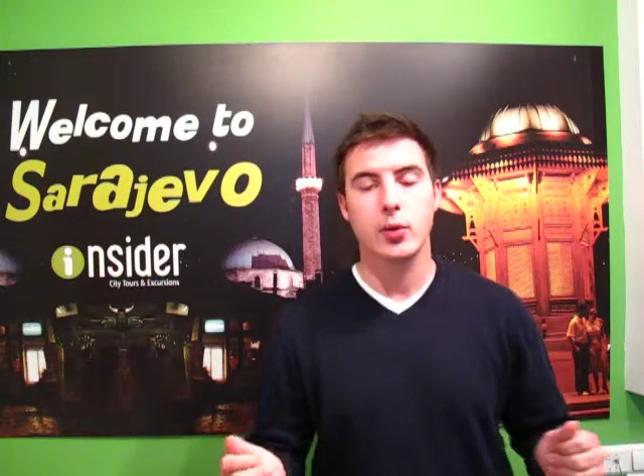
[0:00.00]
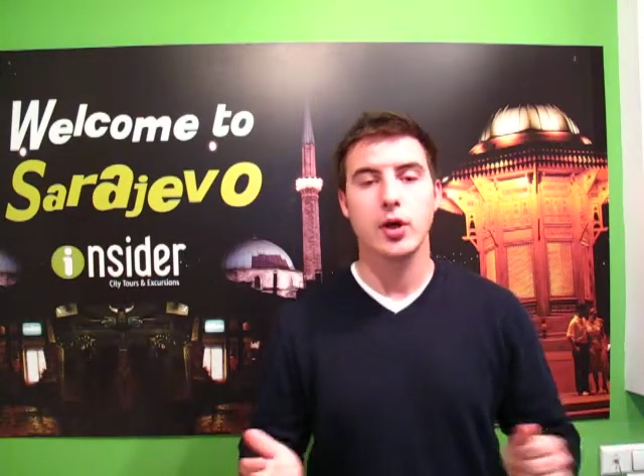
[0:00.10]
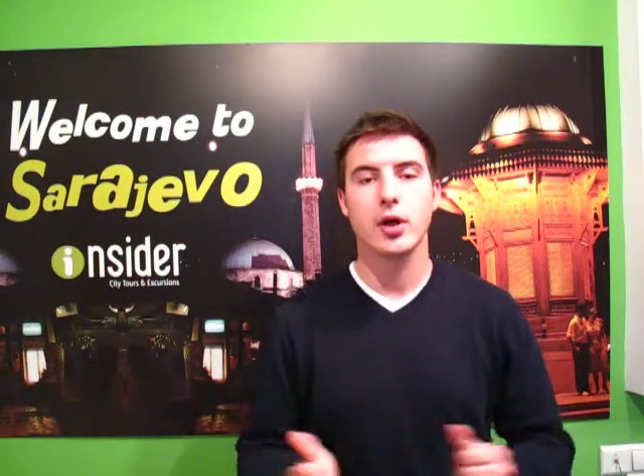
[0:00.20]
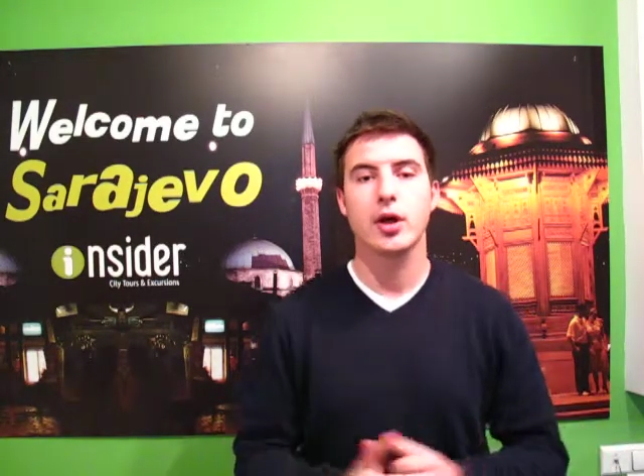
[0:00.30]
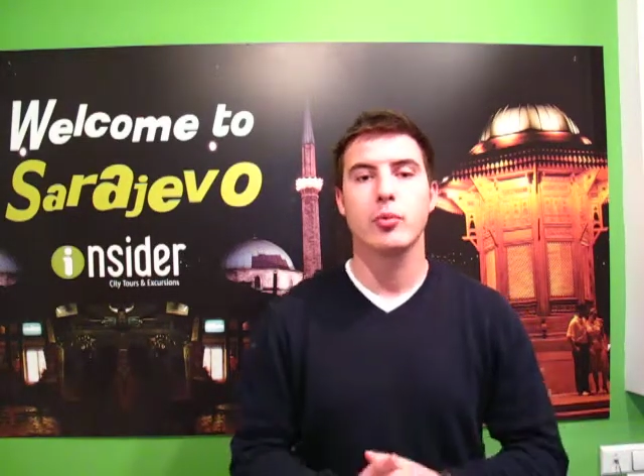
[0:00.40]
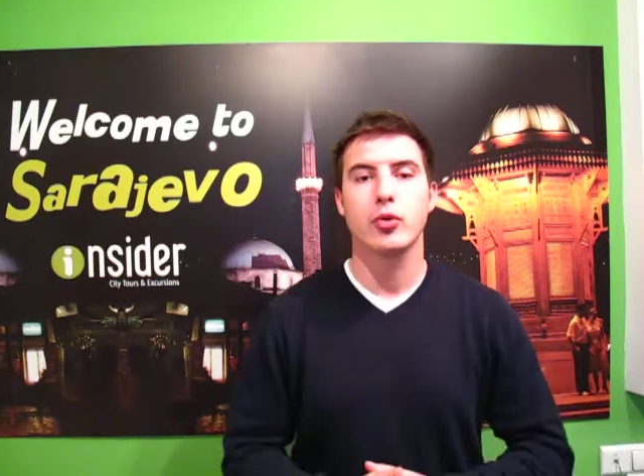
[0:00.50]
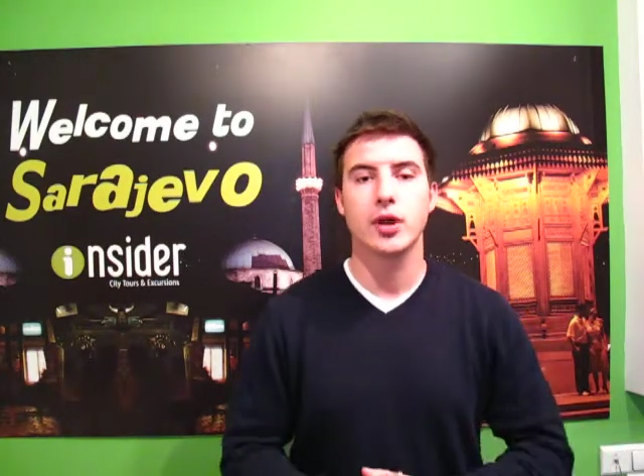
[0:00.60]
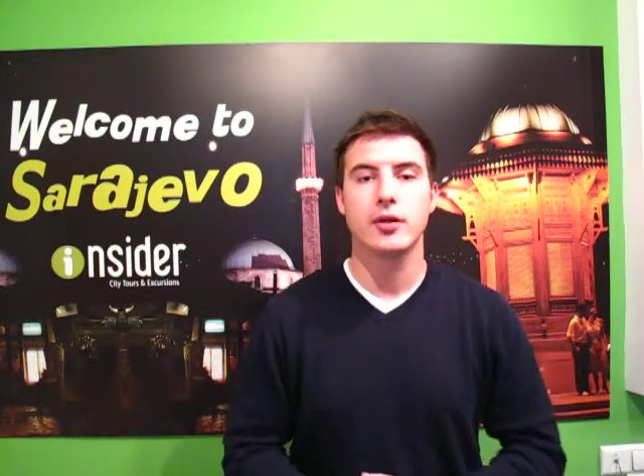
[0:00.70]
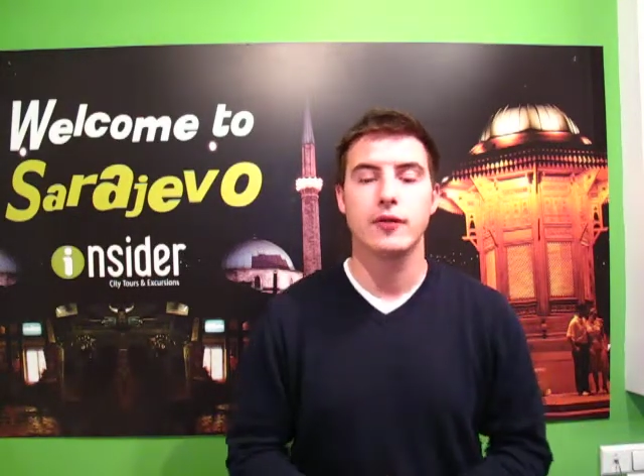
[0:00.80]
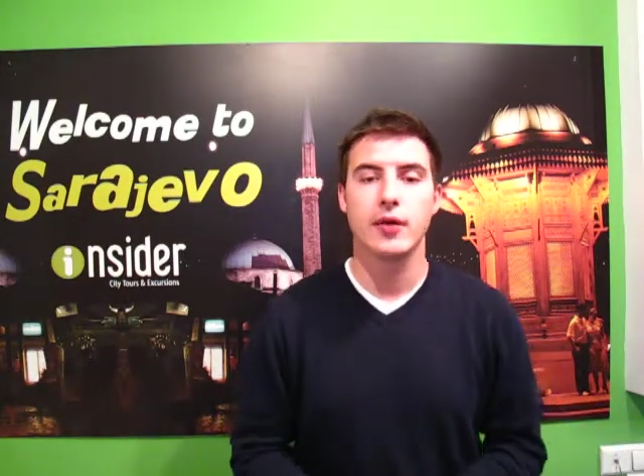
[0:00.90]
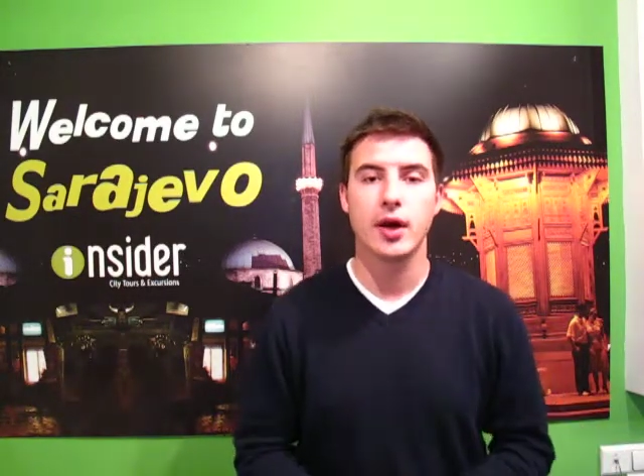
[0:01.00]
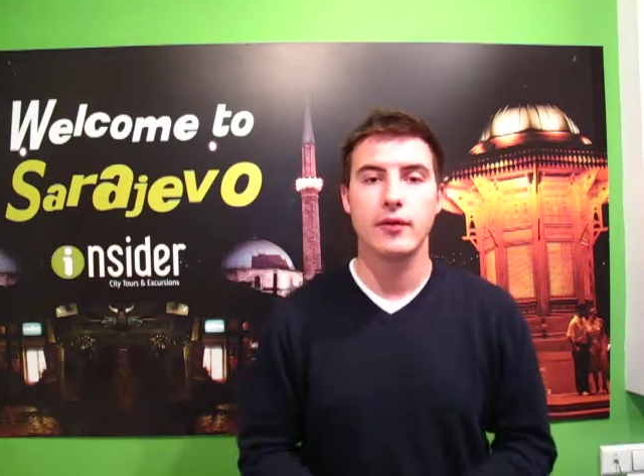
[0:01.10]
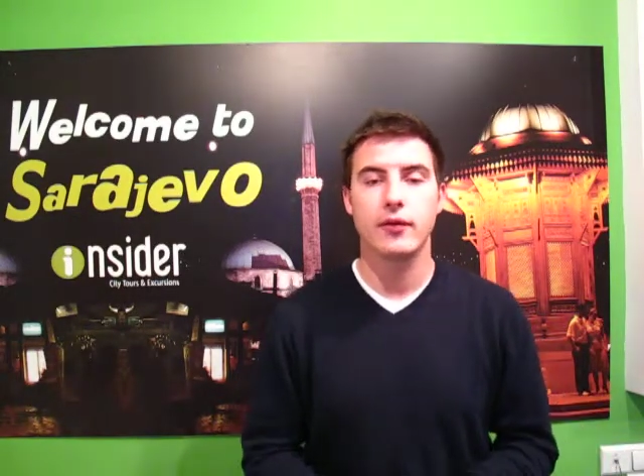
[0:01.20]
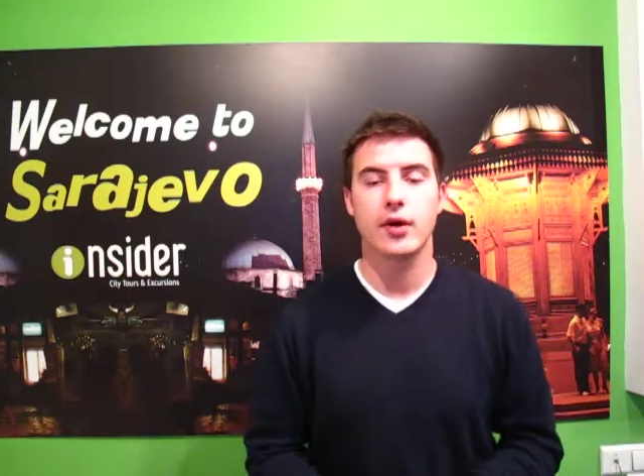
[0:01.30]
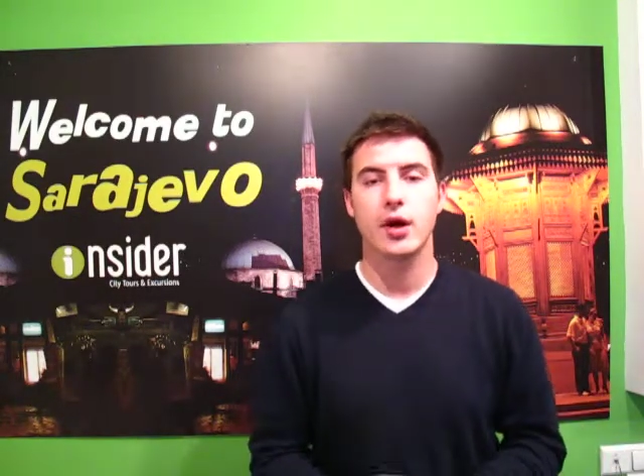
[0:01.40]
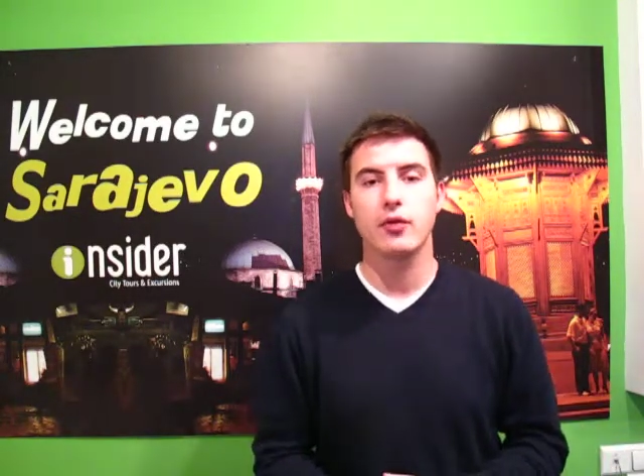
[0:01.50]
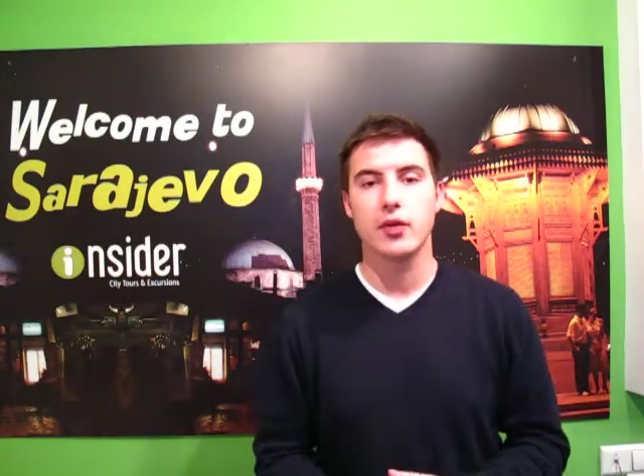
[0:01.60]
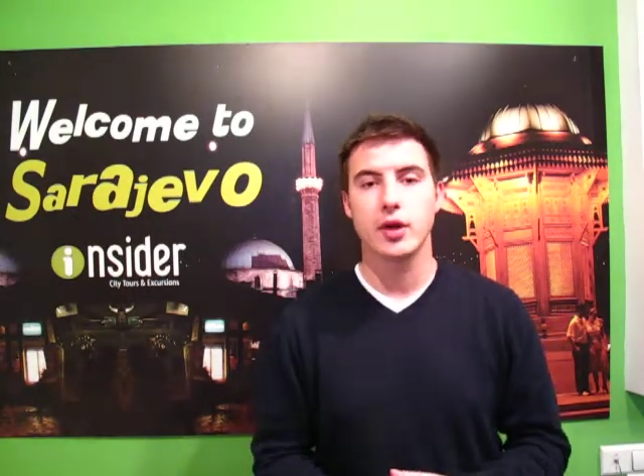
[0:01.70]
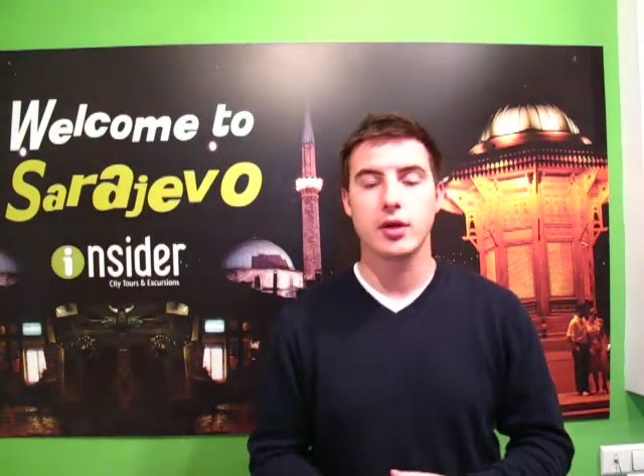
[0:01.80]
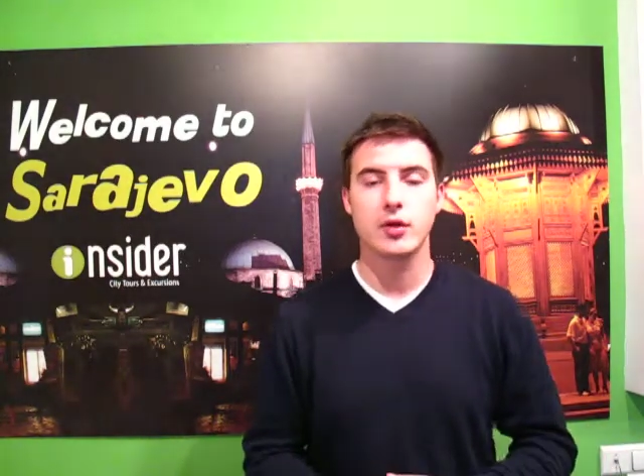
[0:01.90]
we're gonna print
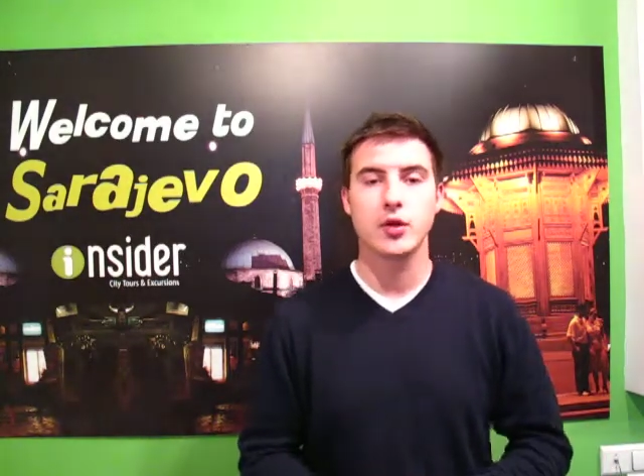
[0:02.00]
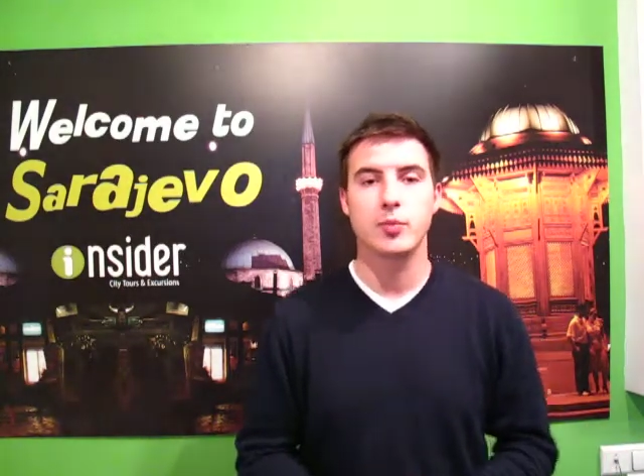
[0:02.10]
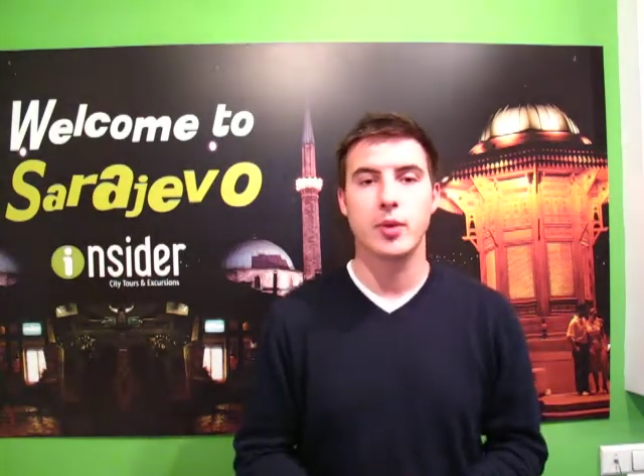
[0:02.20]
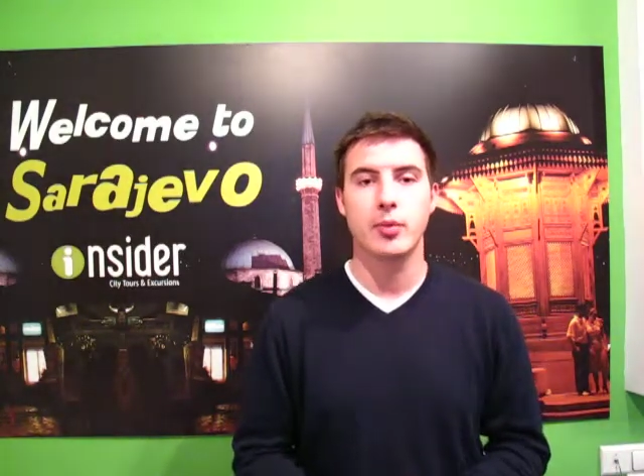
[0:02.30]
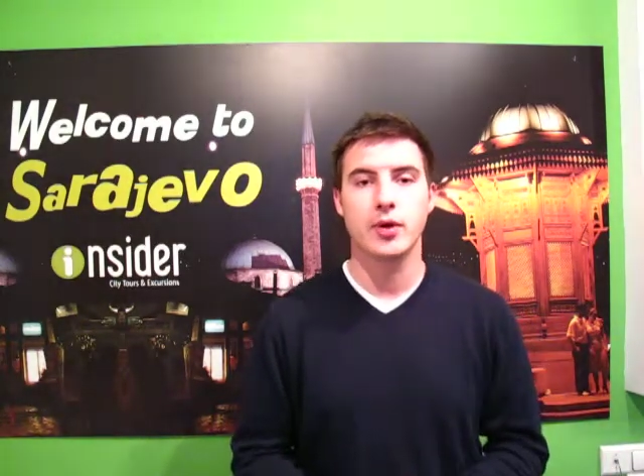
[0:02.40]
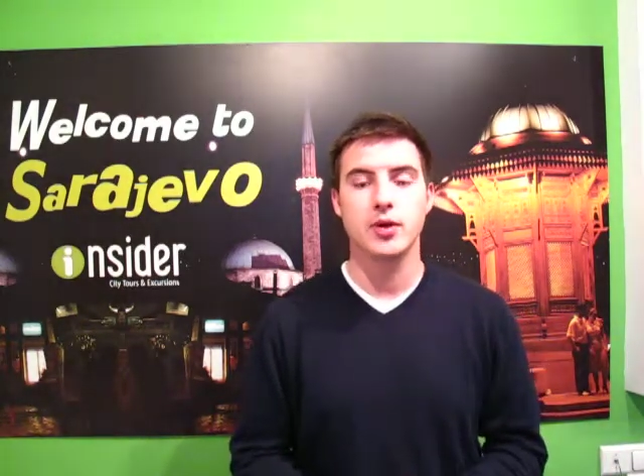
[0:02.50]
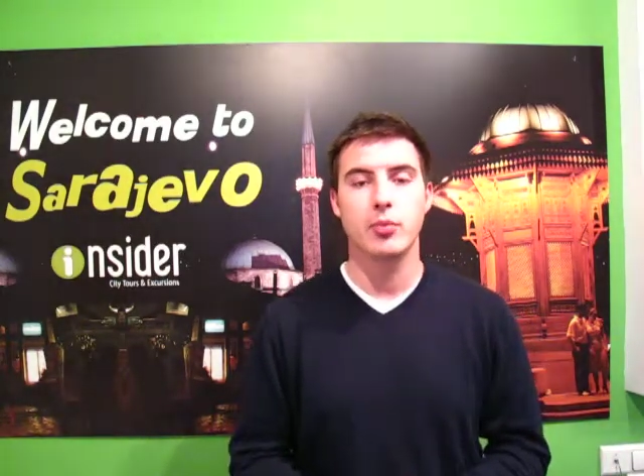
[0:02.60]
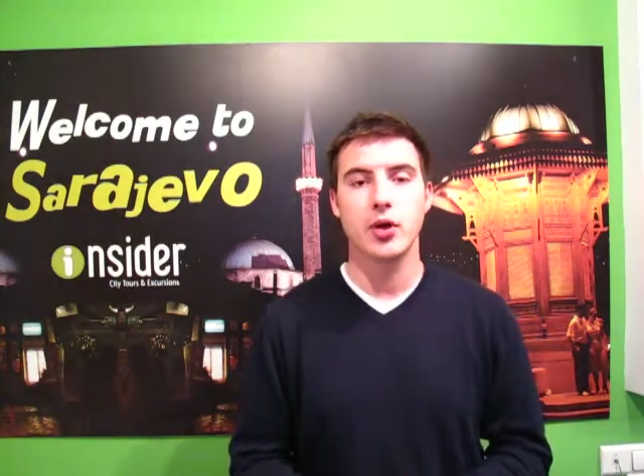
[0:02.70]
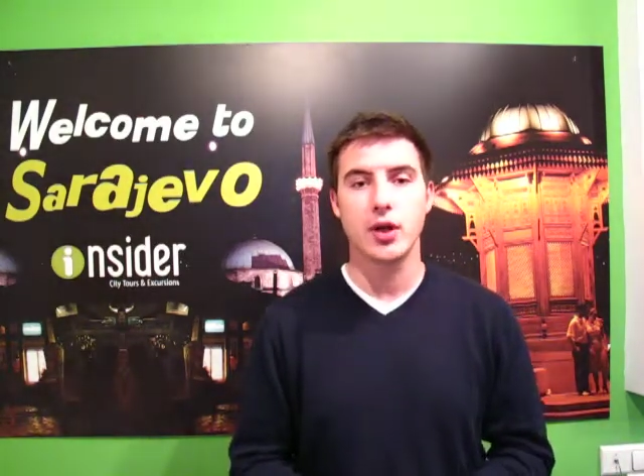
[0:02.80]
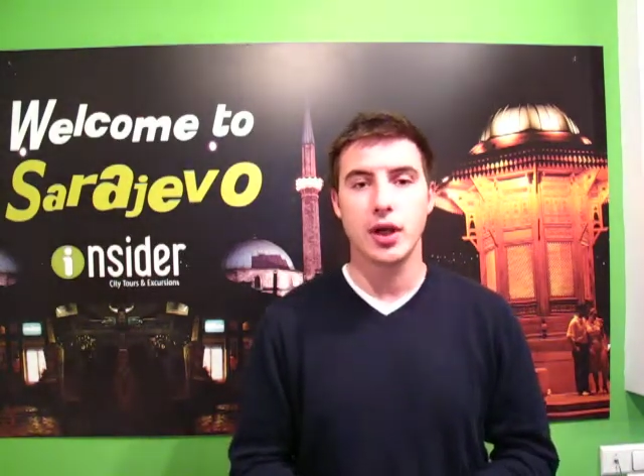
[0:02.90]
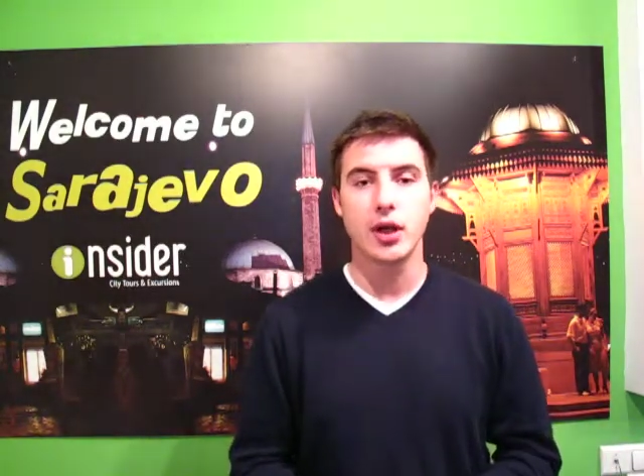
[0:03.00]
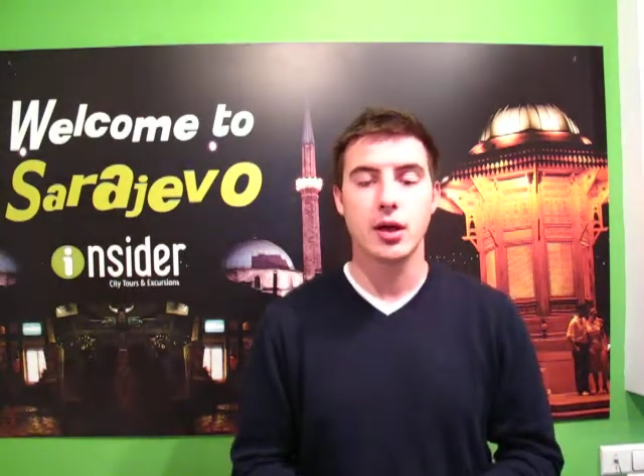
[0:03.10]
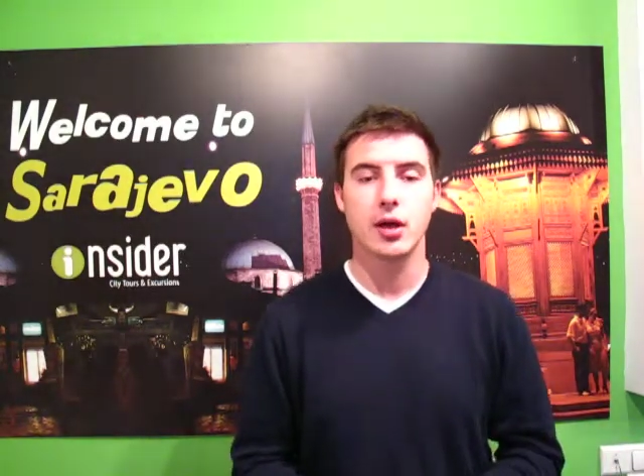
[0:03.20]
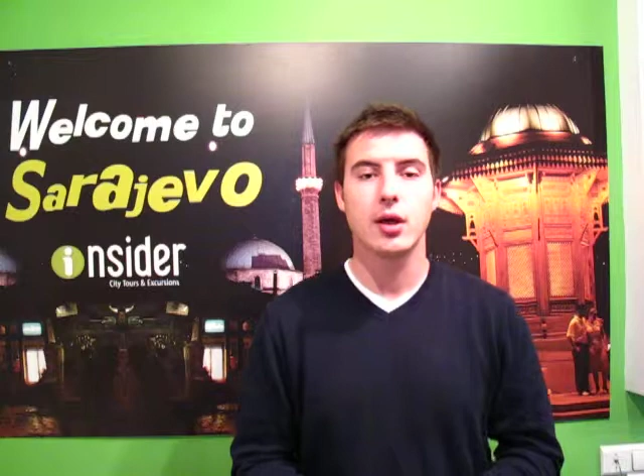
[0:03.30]
500 newspapers per day